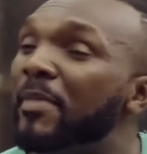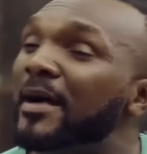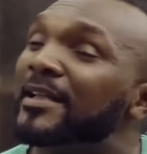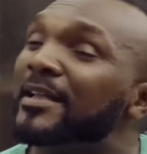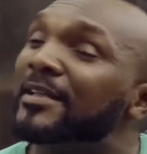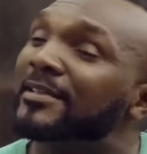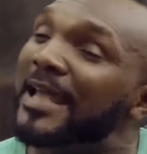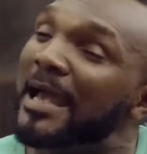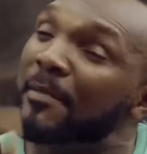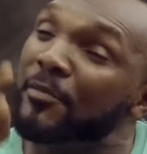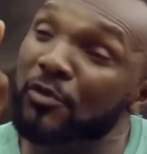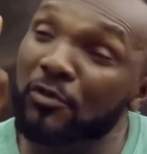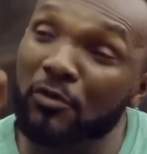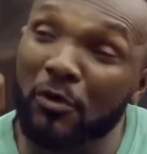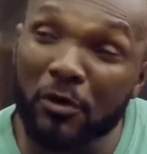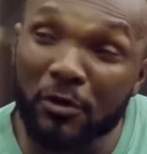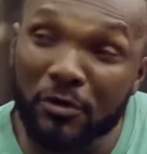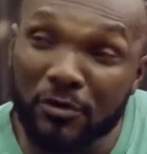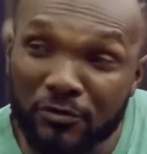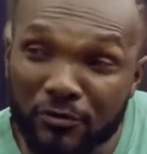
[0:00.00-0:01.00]
by the time you
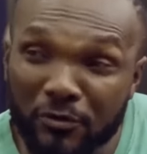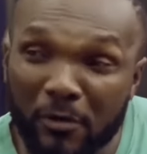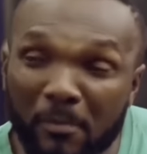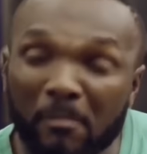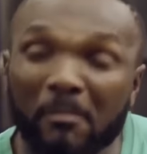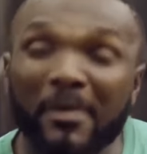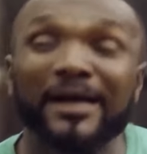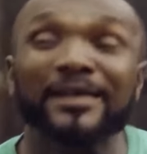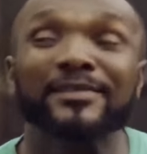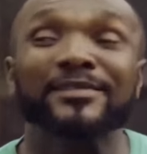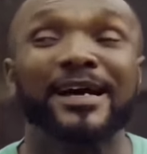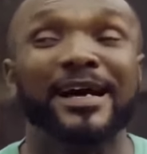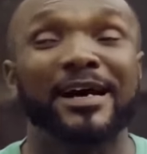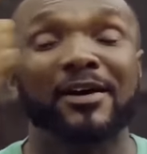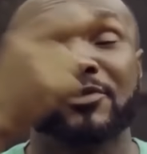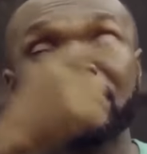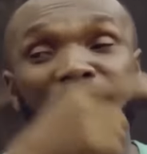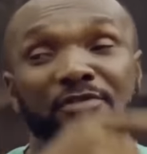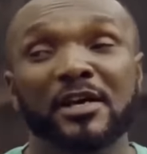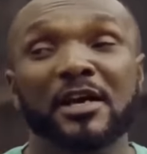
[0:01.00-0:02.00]
go to Mars'
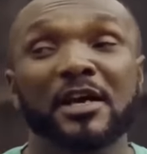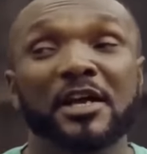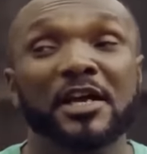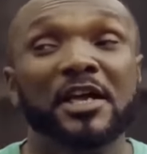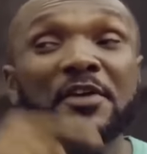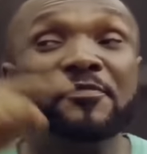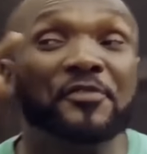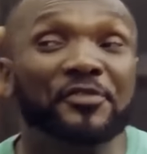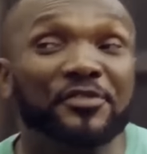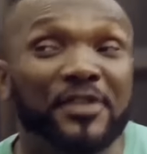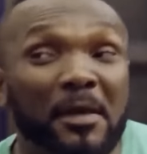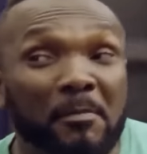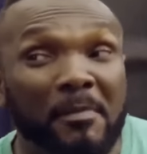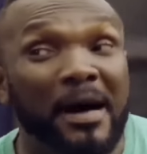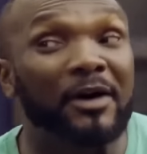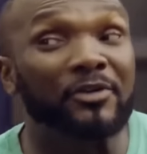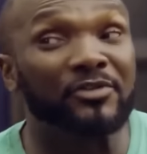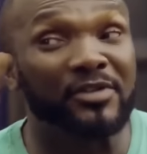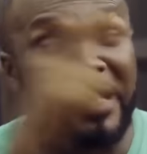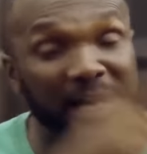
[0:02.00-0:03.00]
house, if you see
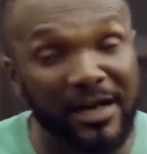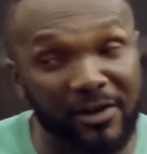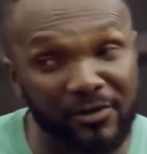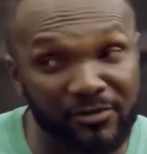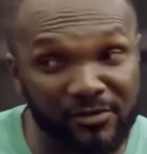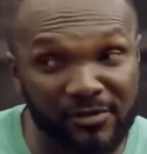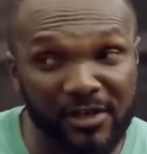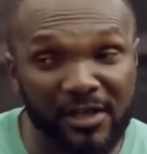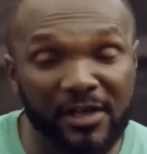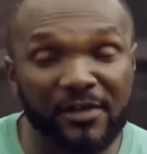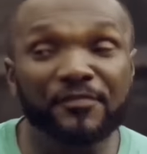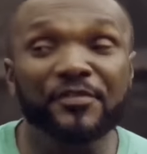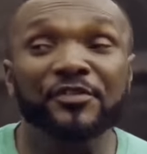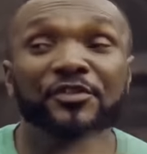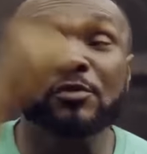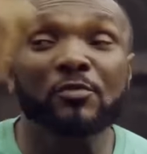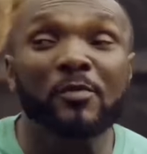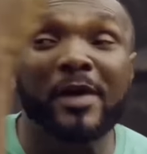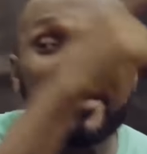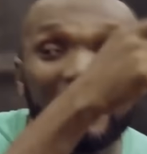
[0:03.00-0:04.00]
Mars' house, if
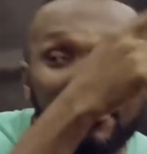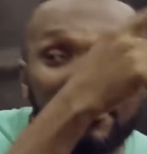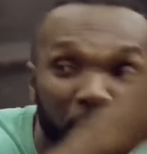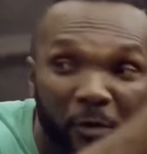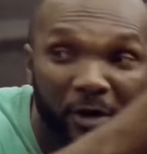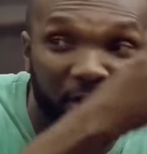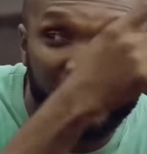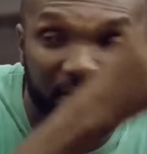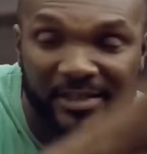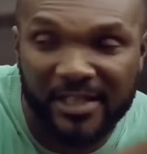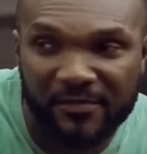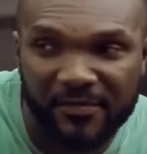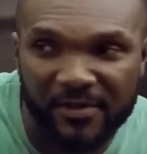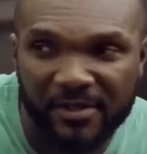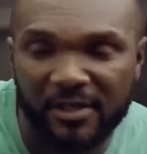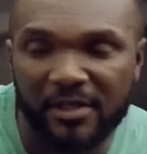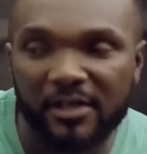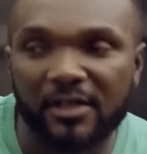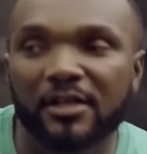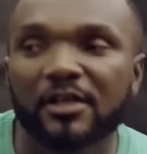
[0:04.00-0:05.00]
you see where this boy is
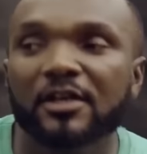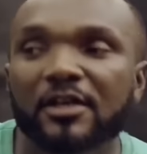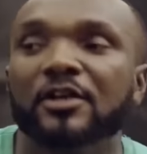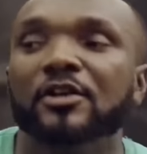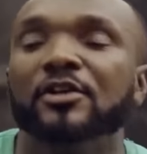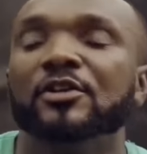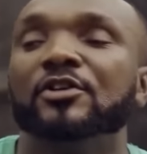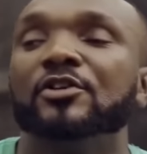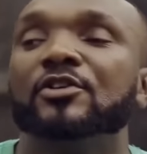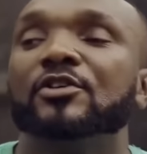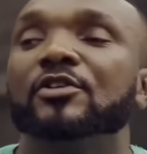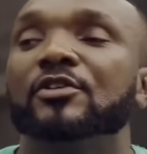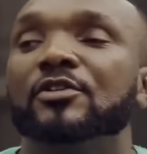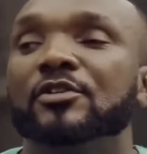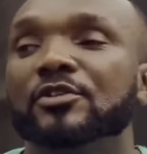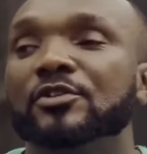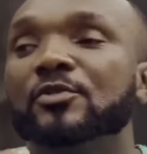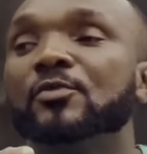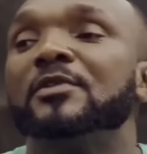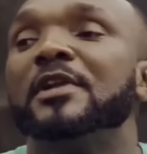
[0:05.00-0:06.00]
living,
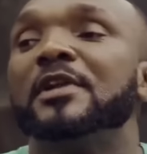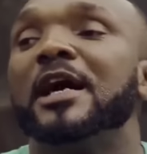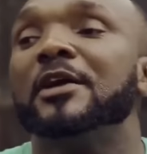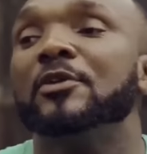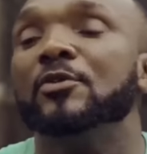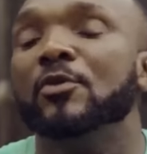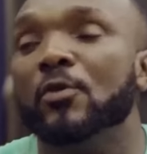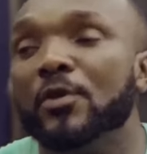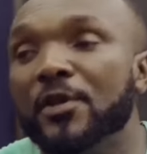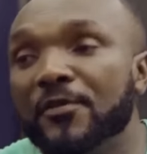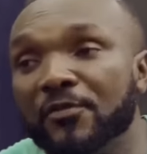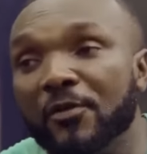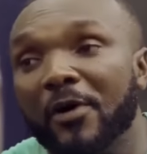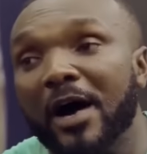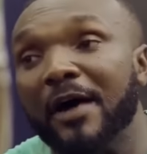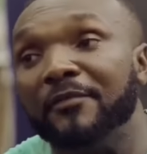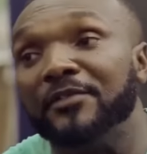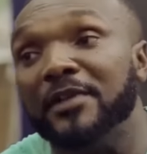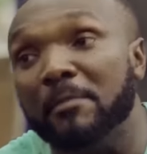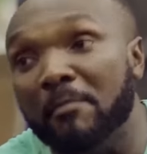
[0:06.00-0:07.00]
you will not know if
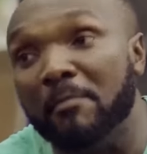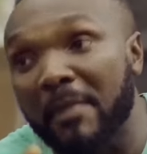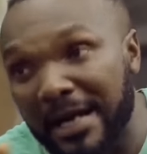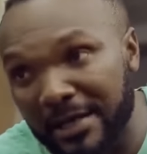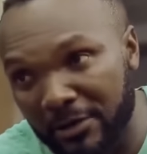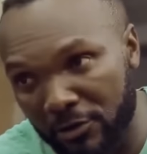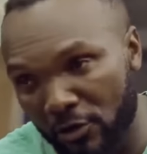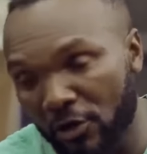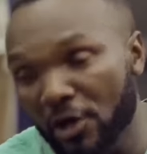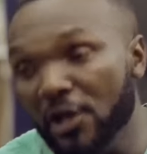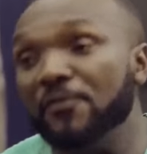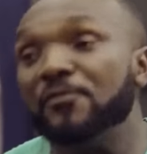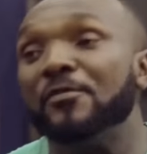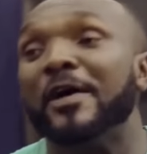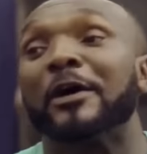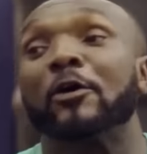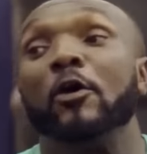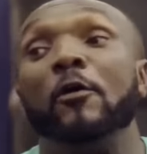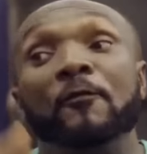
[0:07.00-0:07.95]
you have the mind or if you